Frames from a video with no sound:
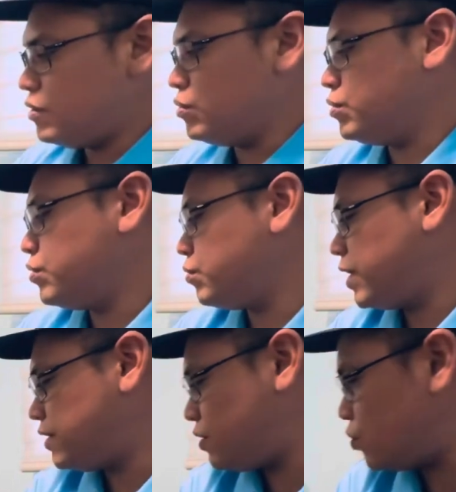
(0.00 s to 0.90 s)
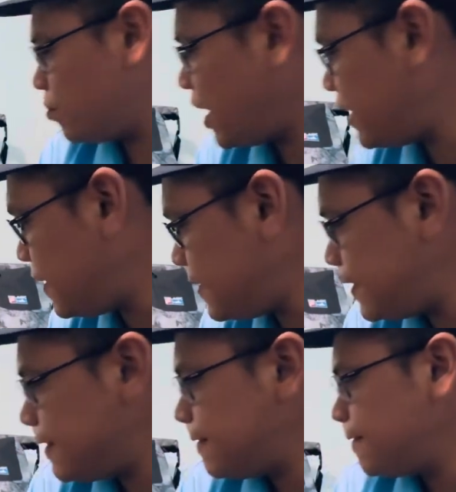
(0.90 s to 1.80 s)
who wants to buy this,
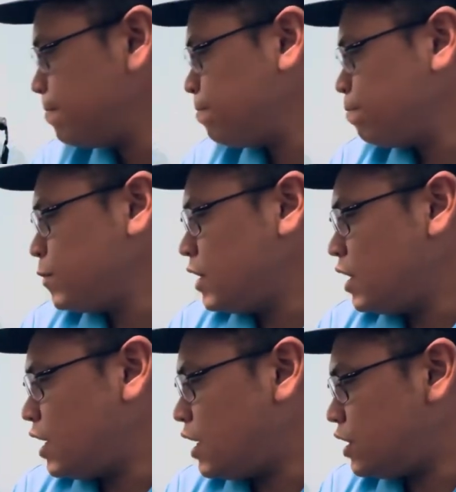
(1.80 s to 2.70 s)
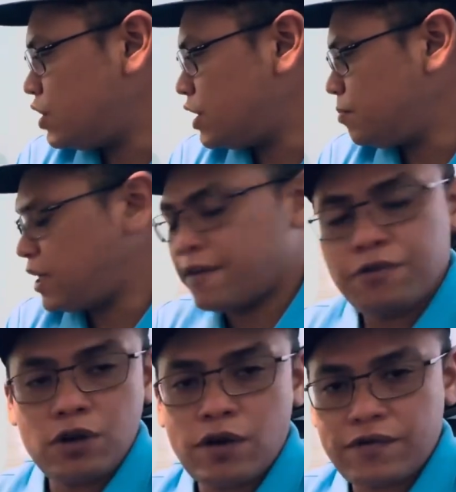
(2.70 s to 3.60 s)
uh, just be
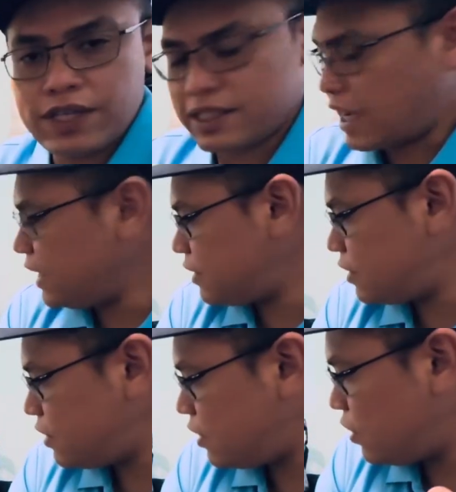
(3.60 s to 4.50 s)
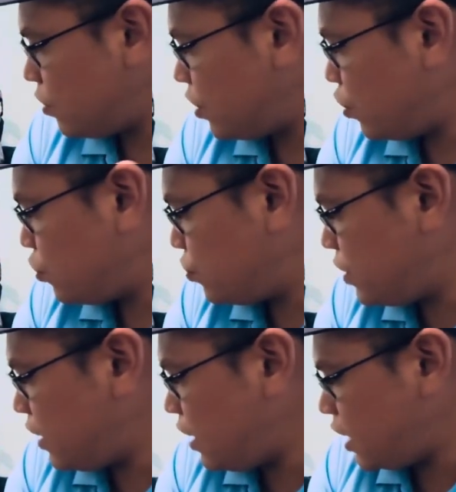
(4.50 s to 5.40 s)
careful of the size when you're
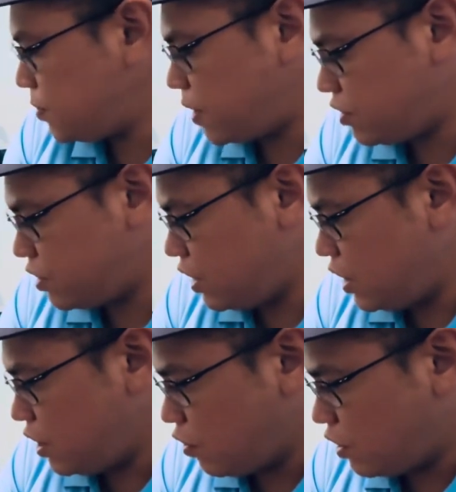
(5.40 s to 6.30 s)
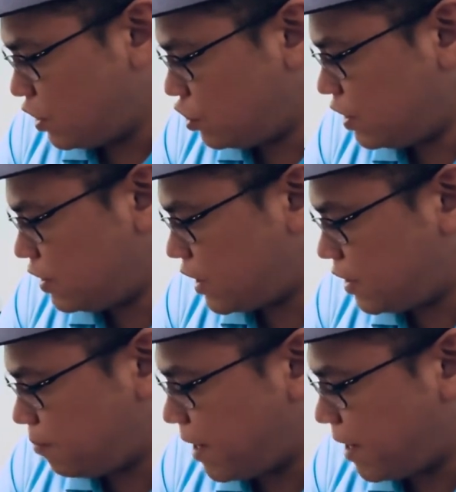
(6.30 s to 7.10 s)
choosing, especially all the shirts and